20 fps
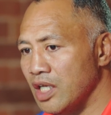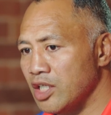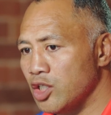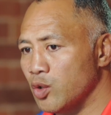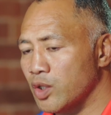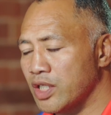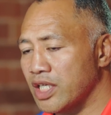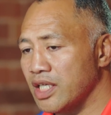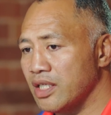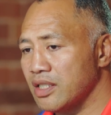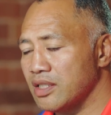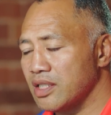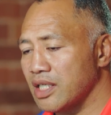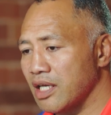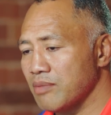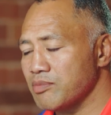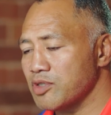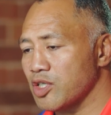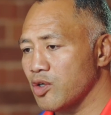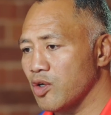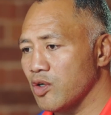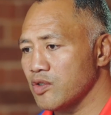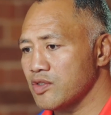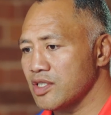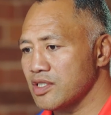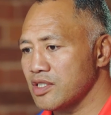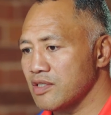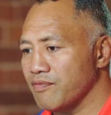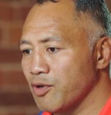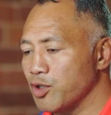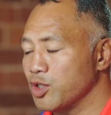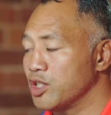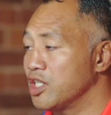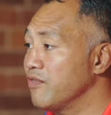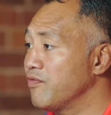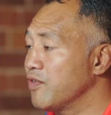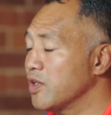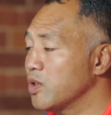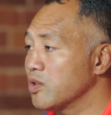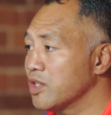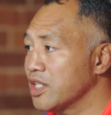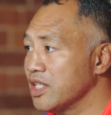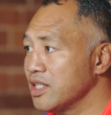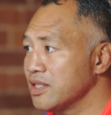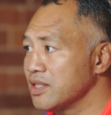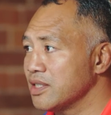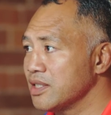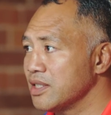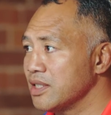your kid comes across as a very difficult kid.